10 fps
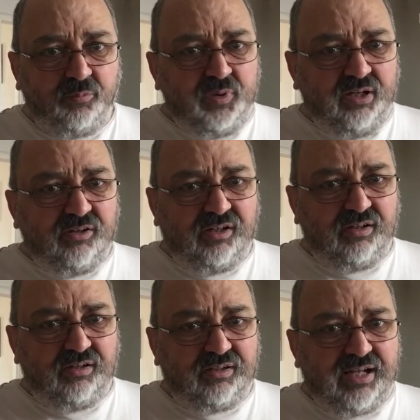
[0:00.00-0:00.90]
We don't
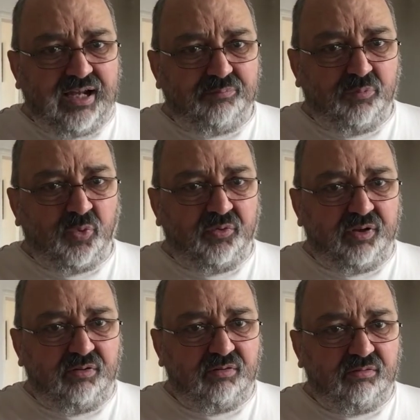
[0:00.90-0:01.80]
get more
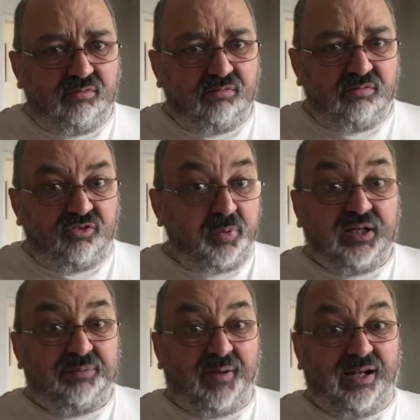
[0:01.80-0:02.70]
than
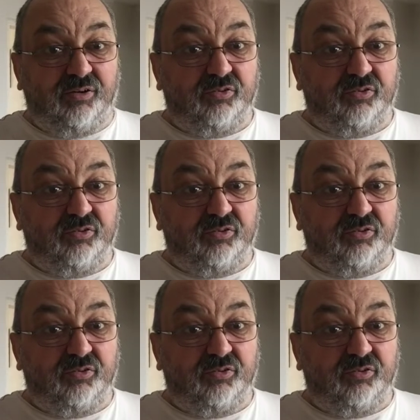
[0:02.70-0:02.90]
£20.